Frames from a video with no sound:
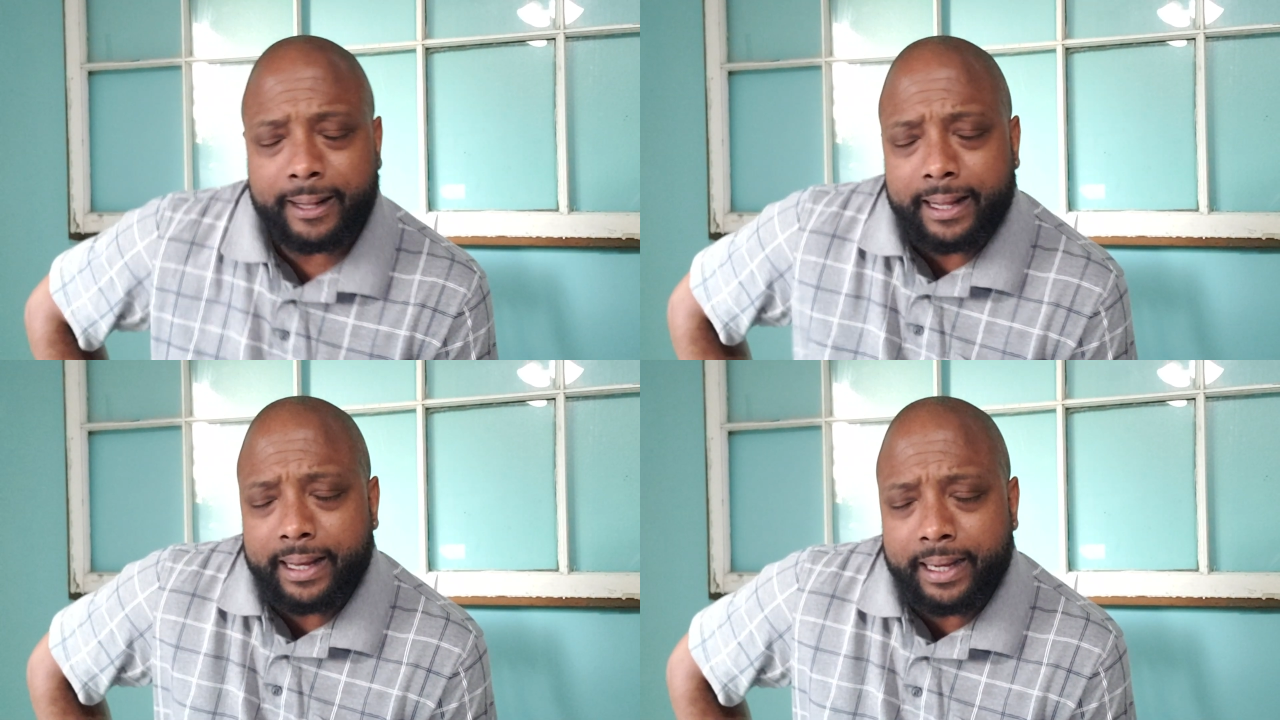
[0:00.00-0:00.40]

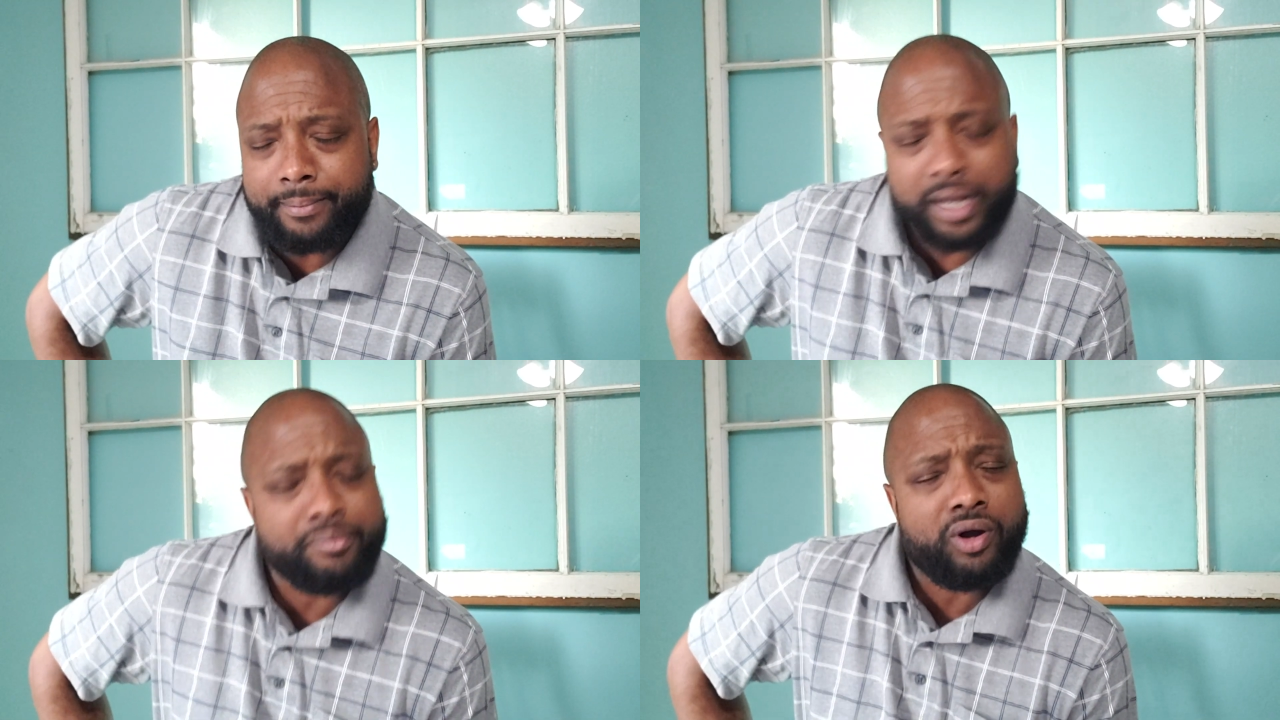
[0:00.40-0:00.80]

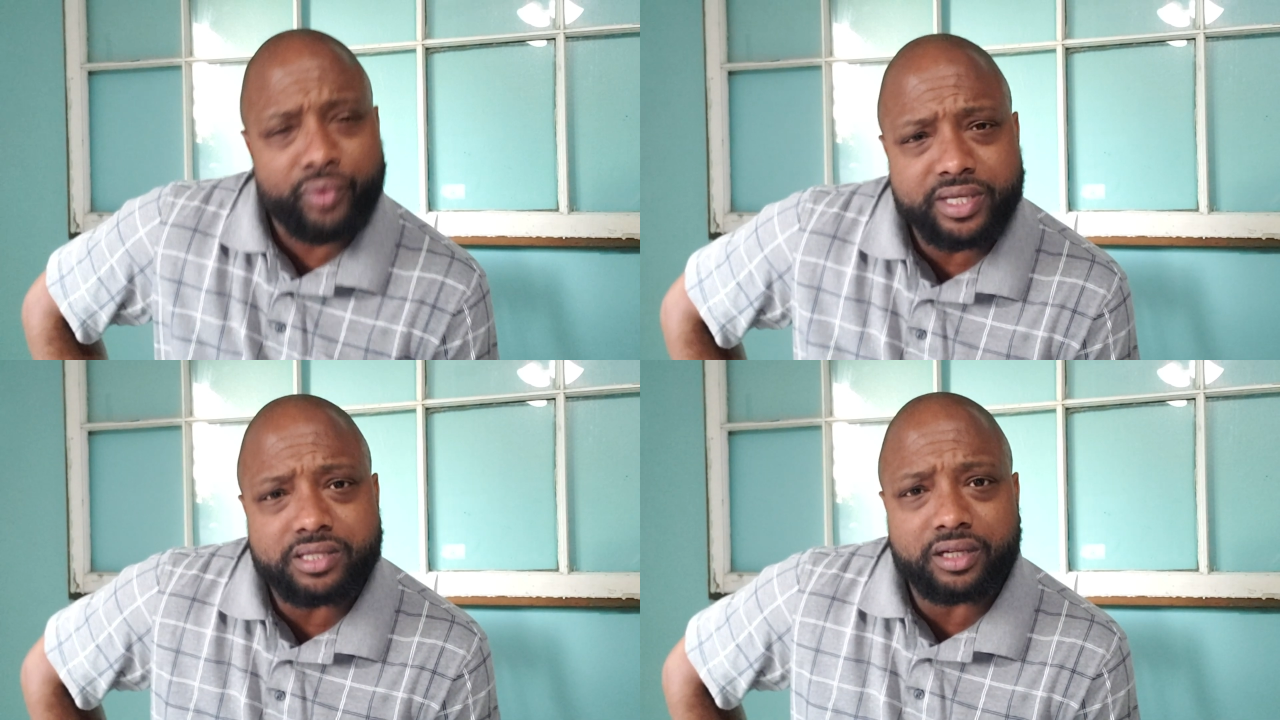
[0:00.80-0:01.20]
I'm
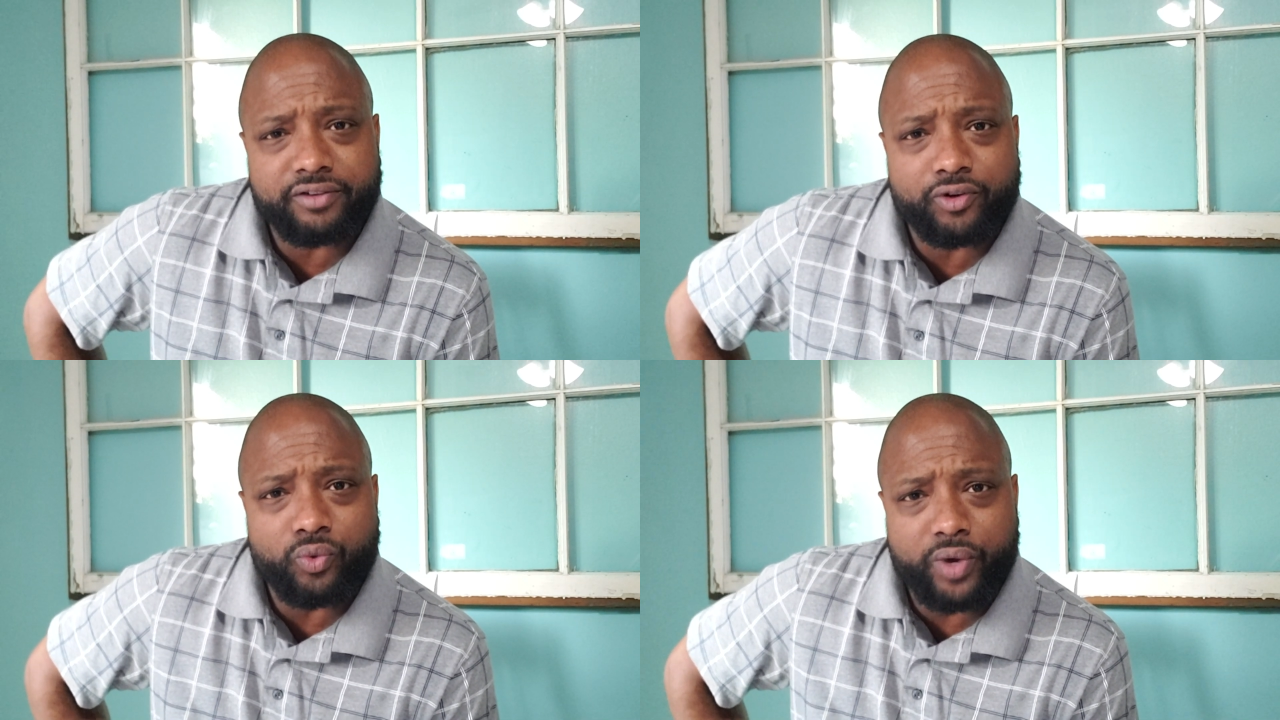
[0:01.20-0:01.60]
always looking
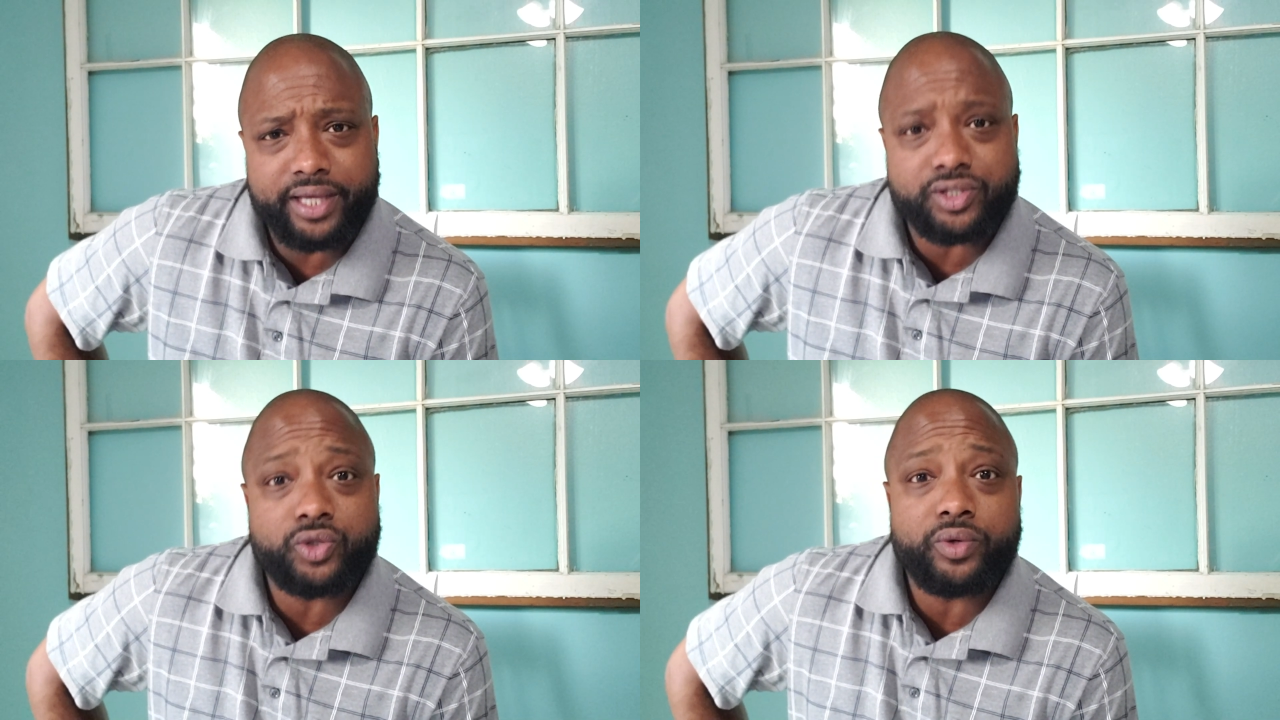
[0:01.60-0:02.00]
for ways
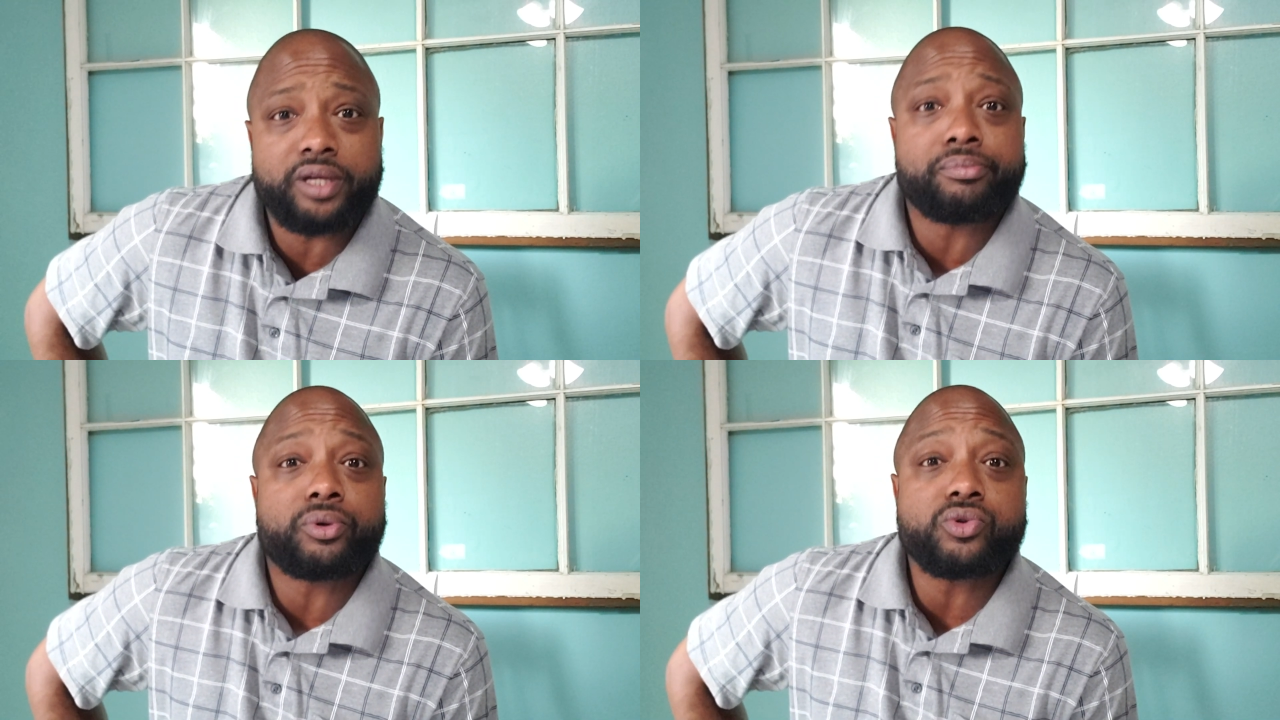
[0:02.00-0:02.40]
to
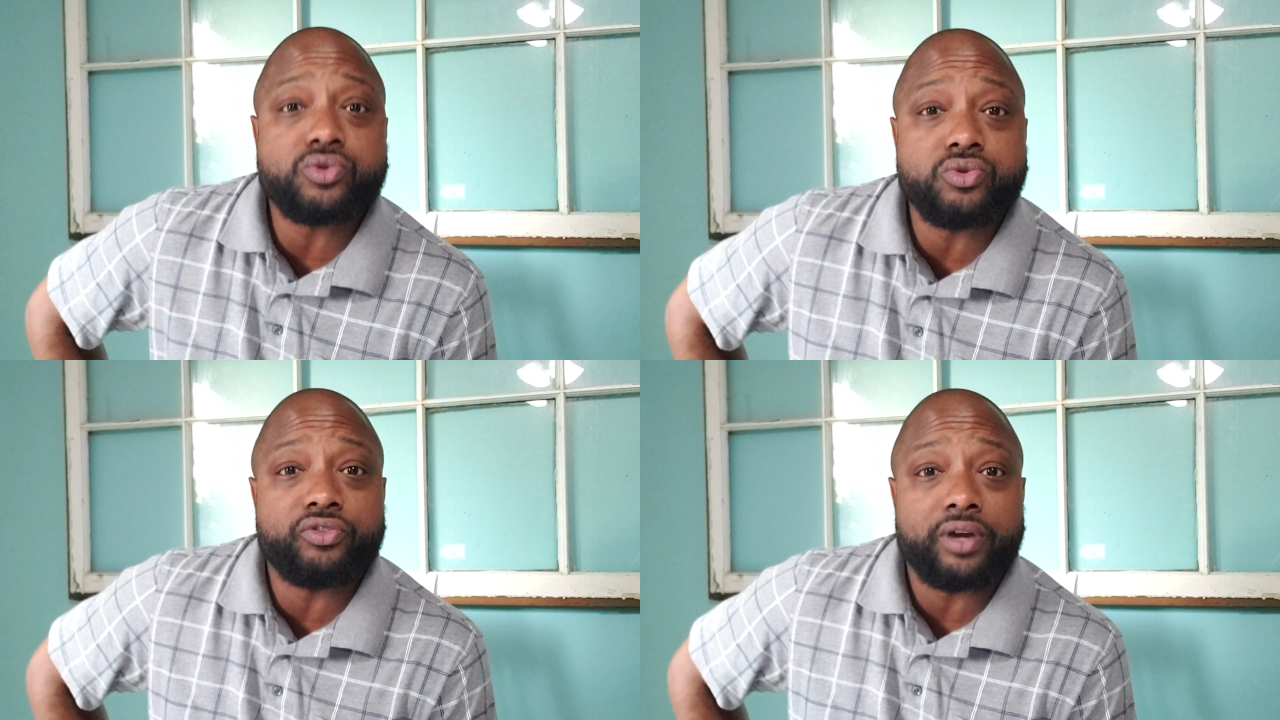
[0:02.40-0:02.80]

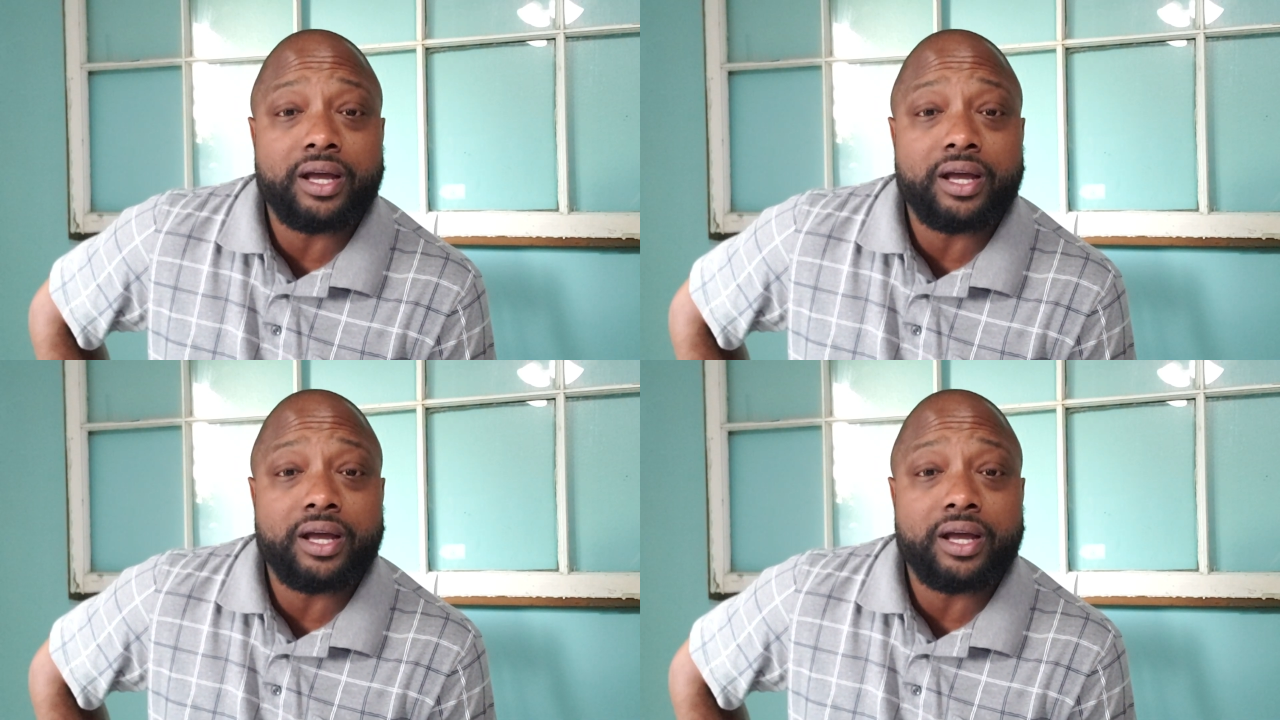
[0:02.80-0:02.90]
improve